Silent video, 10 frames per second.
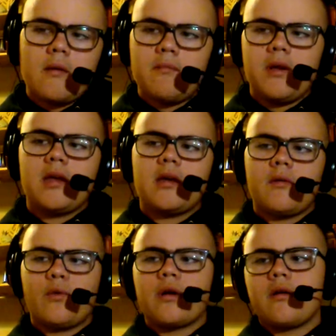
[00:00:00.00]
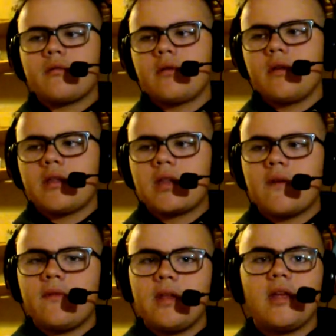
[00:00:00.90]
being a
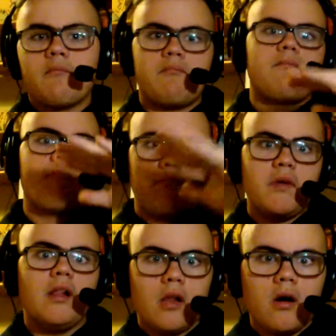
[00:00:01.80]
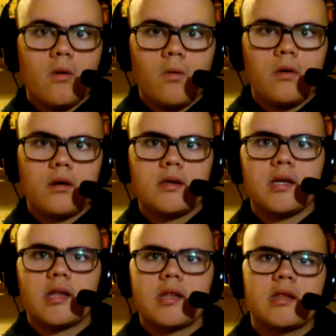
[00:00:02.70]
170 and below
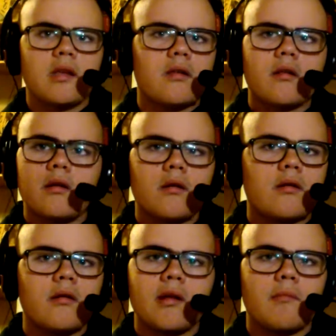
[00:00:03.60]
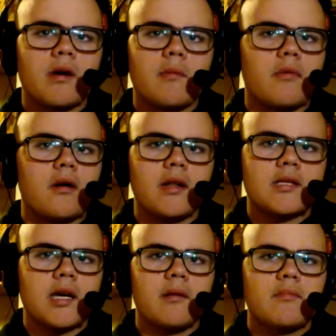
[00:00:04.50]
just doesn't look good on my body
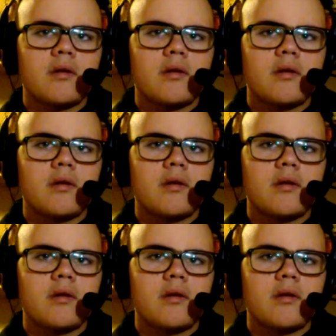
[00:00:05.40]
type.